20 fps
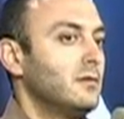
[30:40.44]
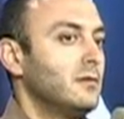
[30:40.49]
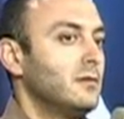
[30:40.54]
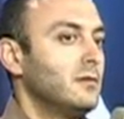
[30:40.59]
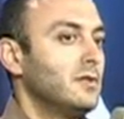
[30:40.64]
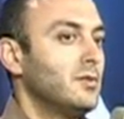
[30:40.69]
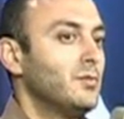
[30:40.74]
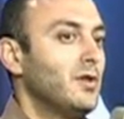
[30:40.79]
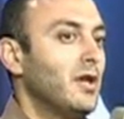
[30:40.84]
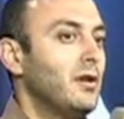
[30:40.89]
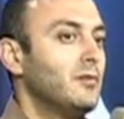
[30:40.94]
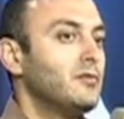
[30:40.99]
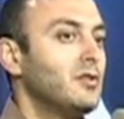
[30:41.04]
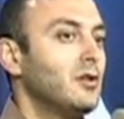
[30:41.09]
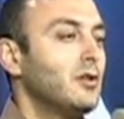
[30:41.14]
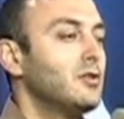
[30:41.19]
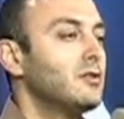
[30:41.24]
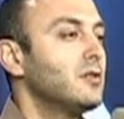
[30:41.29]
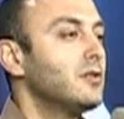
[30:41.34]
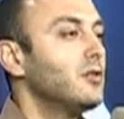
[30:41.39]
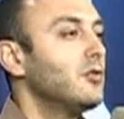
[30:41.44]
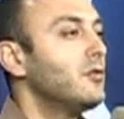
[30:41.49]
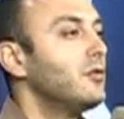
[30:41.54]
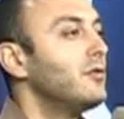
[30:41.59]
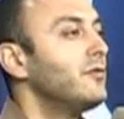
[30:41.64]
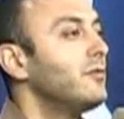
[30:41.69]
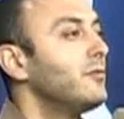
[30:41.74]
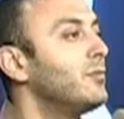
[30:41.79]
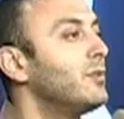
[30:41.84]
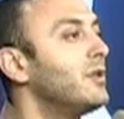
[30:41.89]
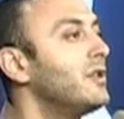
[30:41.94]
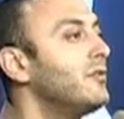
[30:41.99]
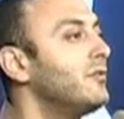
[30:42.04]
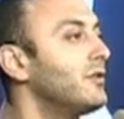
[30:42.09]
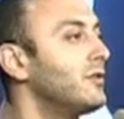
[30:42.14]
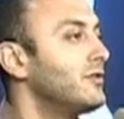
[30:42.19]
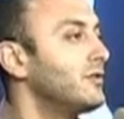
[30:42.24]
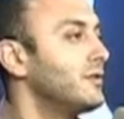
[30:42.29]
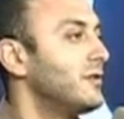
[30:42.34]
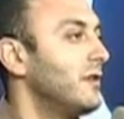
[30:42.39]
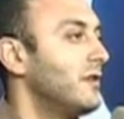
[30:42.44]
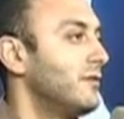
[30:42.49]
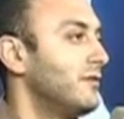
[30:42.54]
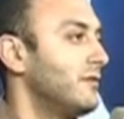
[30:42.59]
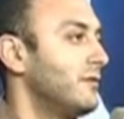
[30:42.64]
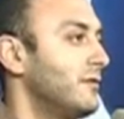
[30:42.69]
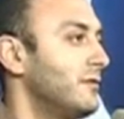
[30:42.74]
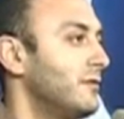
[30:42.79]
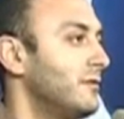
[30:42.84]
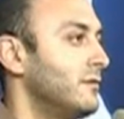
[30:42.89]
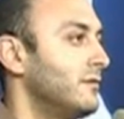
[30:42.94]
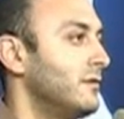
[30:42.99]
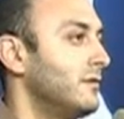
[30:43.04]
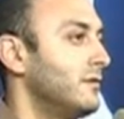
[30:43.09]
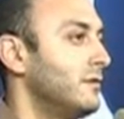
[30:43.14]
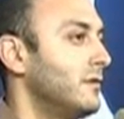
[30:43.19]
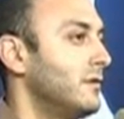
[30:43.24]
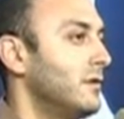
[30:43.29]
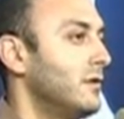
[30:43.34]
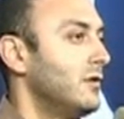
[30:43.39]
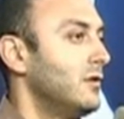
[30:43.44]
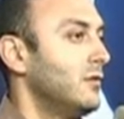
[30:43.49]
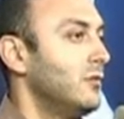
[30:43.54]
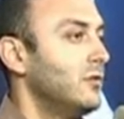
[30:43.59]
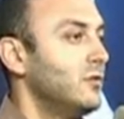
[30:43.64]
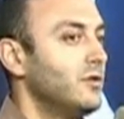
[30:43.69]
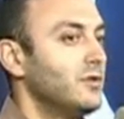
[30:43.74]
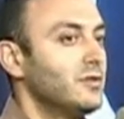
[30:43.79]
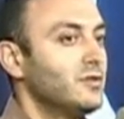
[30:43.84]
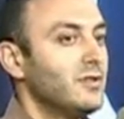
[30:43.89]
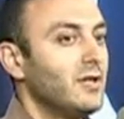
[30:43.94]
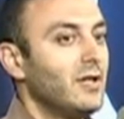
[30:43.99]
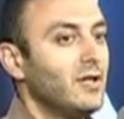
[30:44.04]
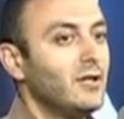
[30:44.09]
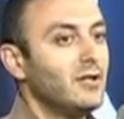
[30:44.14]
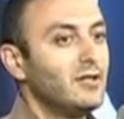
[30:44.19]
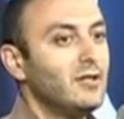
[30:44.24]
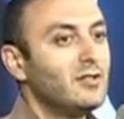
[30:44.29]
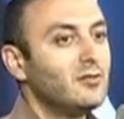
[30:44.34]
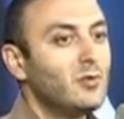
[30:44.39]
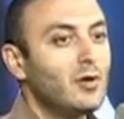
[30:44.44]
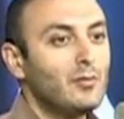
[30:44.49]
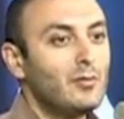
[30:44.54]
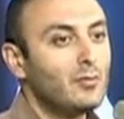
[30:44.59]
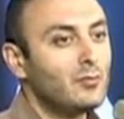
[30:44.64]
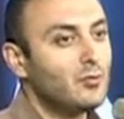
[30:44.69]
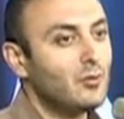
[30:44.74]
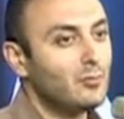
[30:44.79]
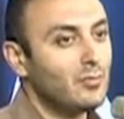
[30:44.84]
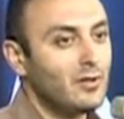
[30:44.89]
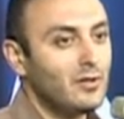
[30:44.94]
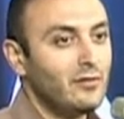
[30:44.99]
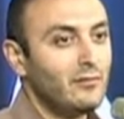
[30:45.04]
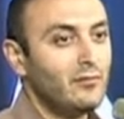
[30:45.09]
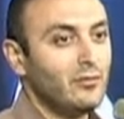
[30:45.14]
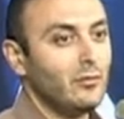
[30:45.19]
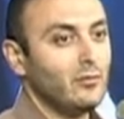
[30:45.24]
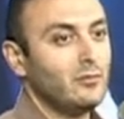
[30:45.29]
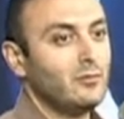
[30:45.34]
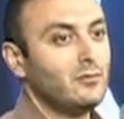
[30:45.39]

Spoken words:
Sometimes it looks like you don't even believe it yourself when you're saying it. That's why people don't believe you.